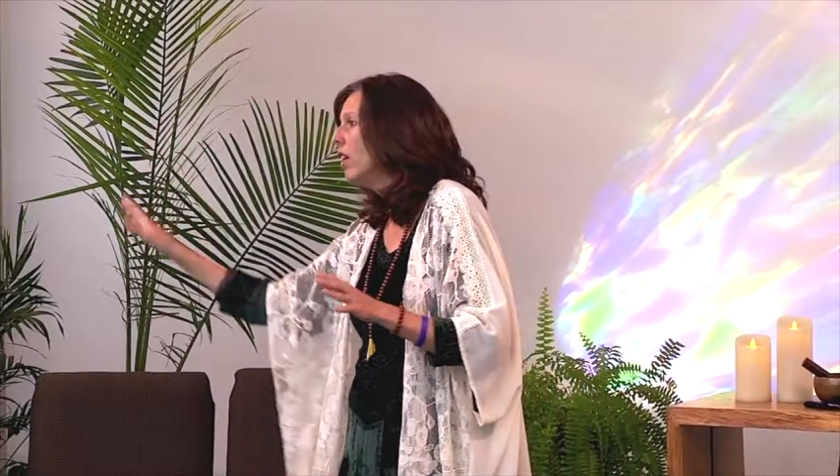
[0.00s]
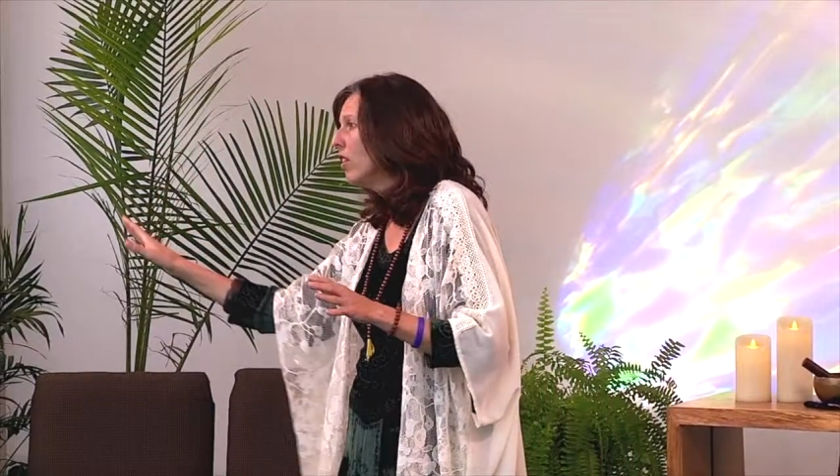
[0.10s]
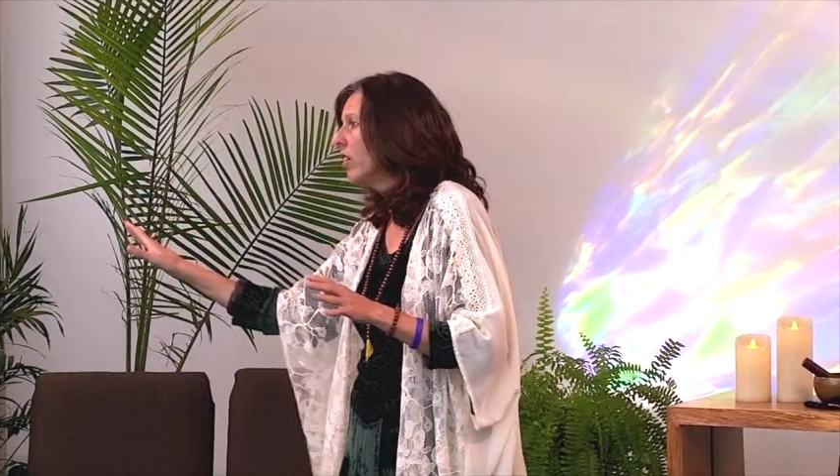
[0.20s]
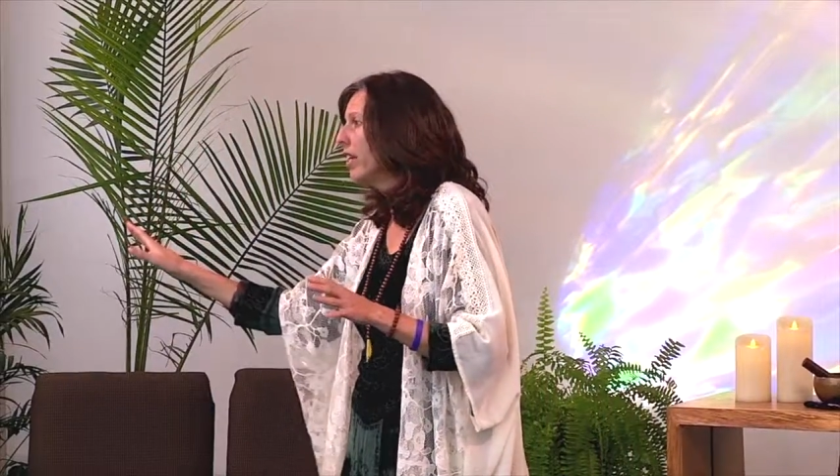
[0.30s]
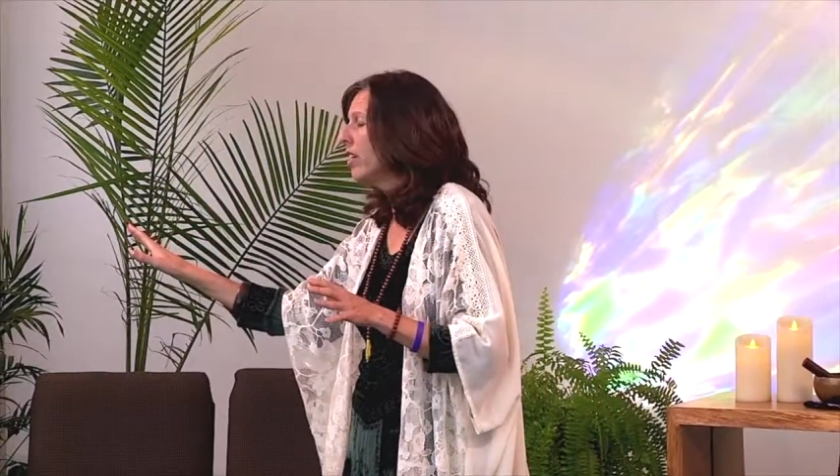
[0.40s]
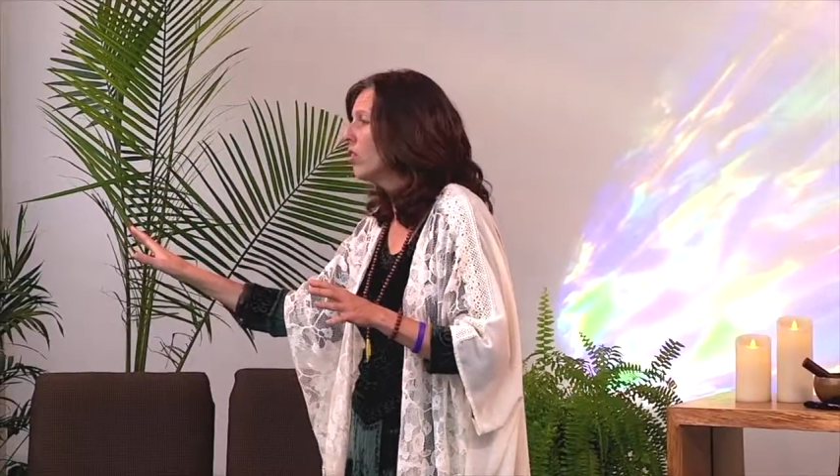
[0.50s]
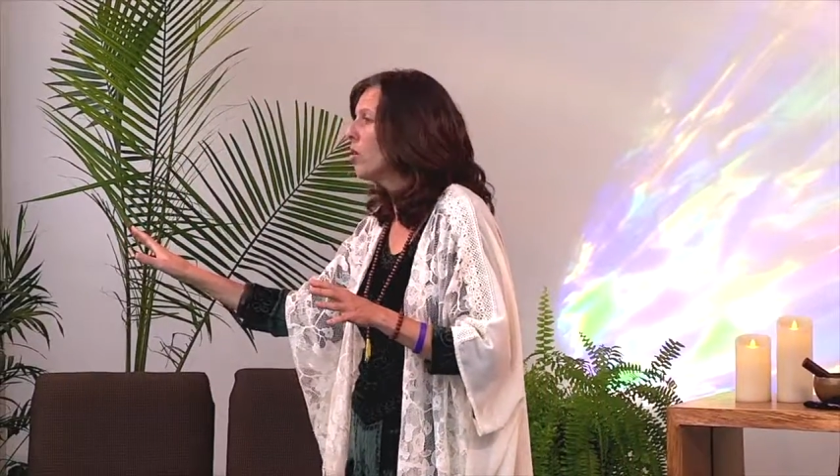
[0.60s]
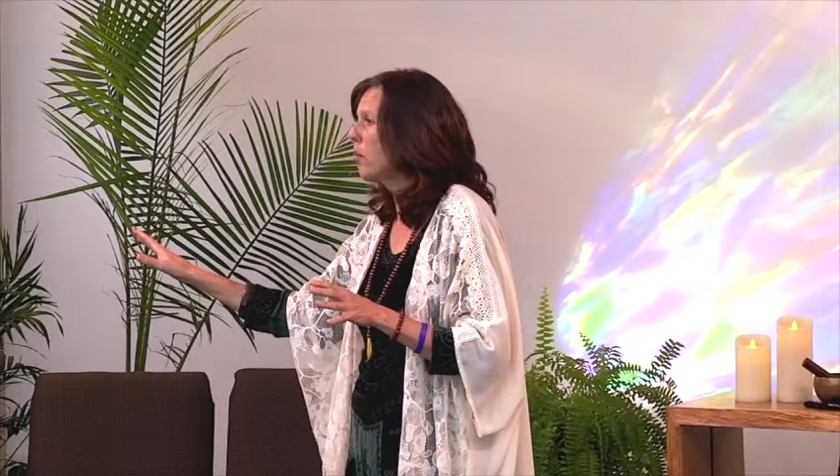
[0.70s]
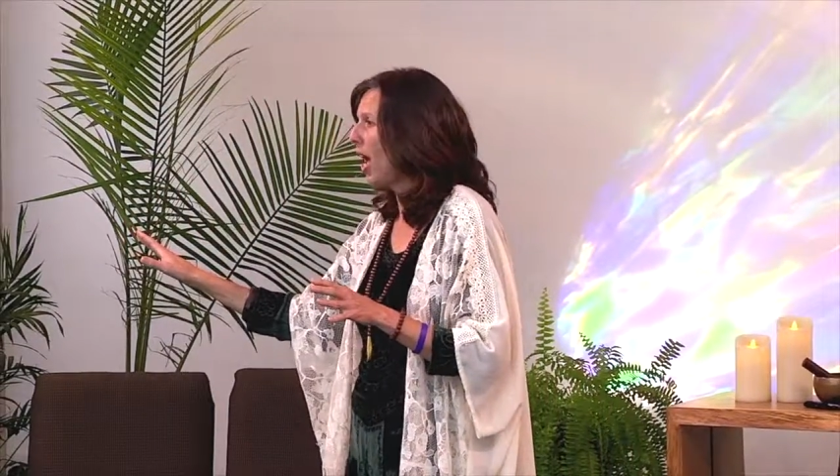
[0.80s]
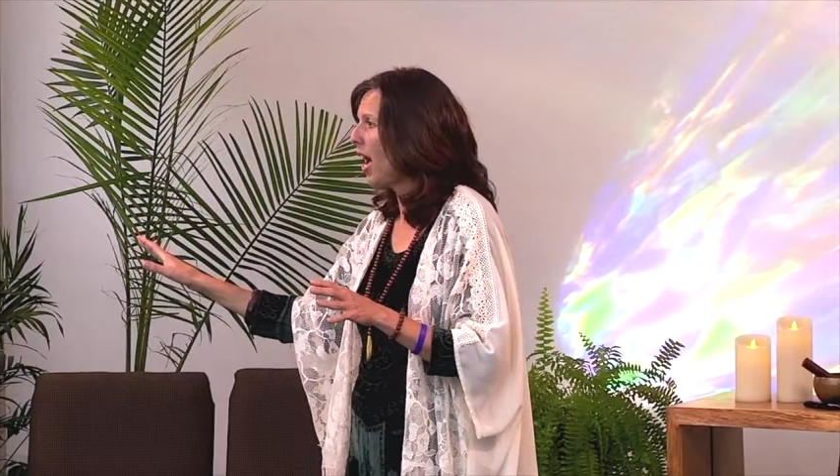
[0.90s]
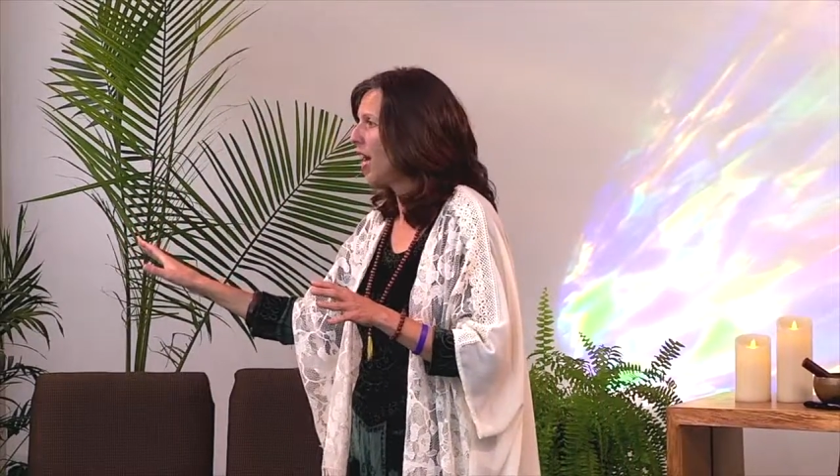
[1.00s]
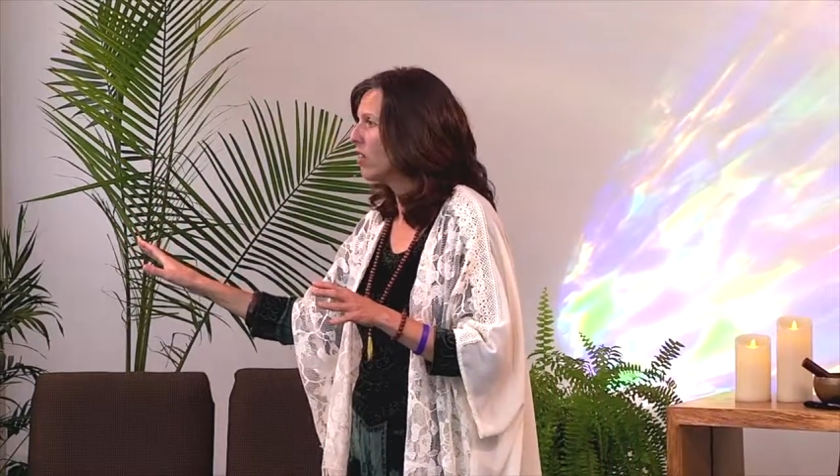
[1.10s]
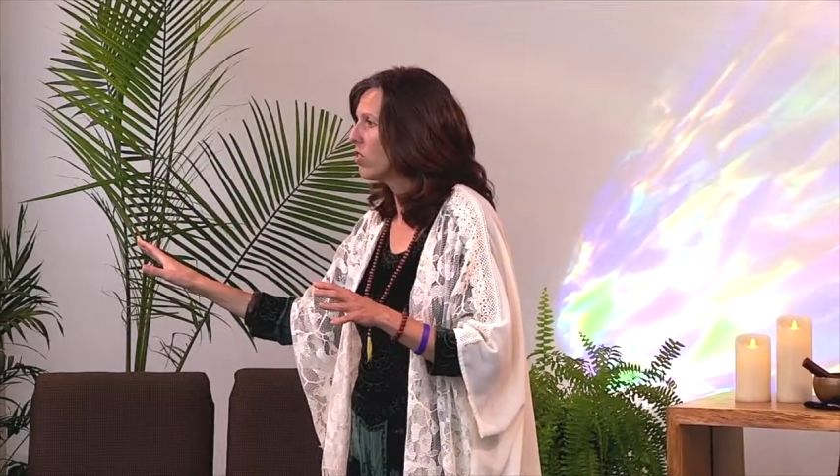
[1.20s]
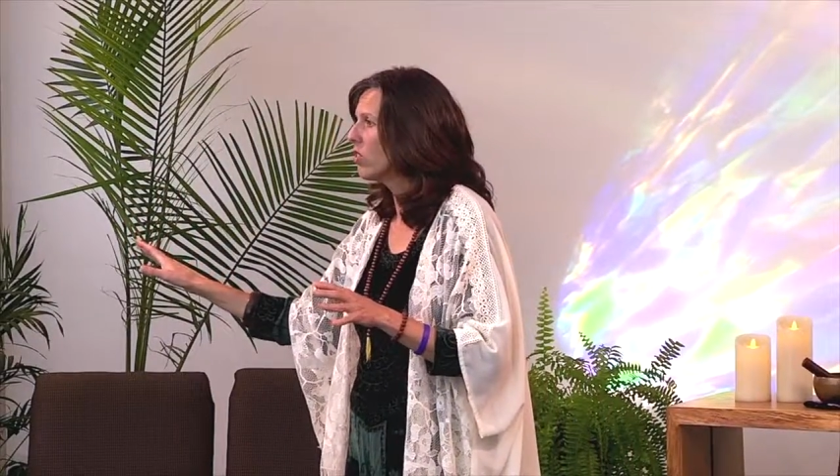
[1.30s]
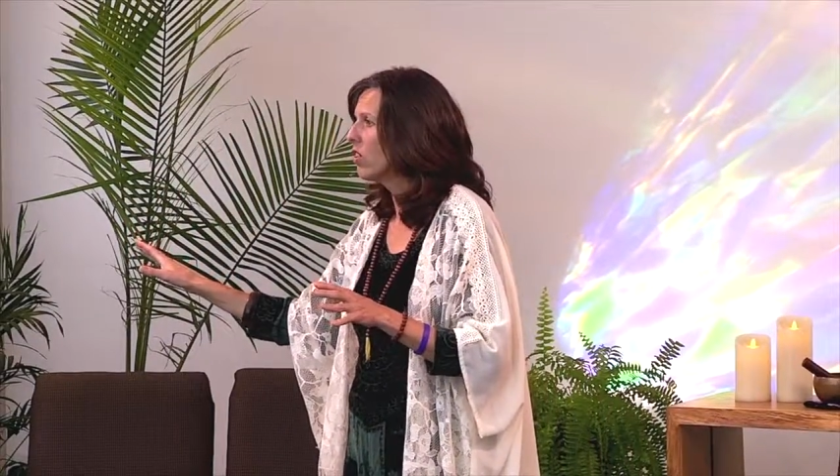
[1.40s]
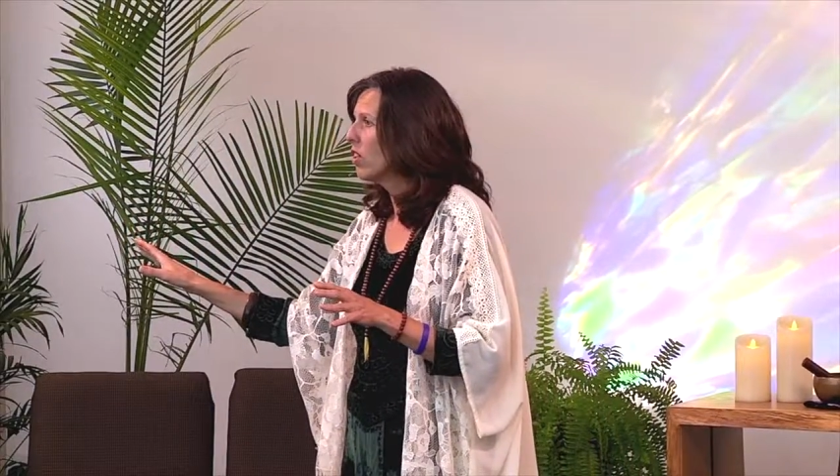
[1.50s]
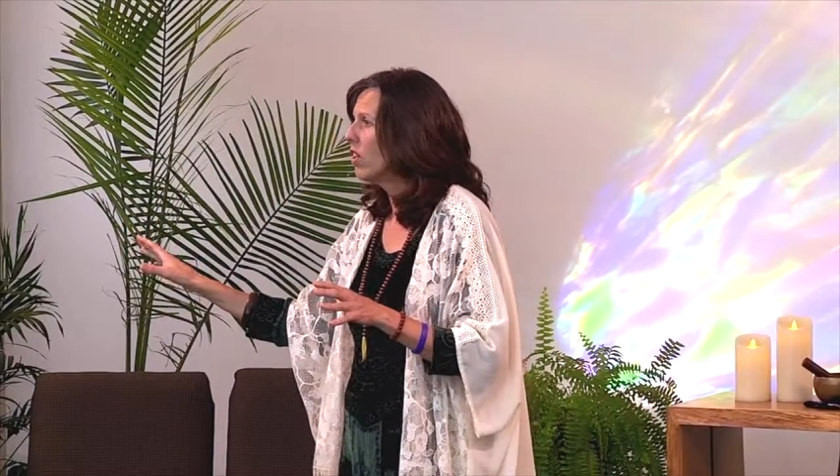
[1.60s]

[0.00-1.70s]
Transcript: looking to the past.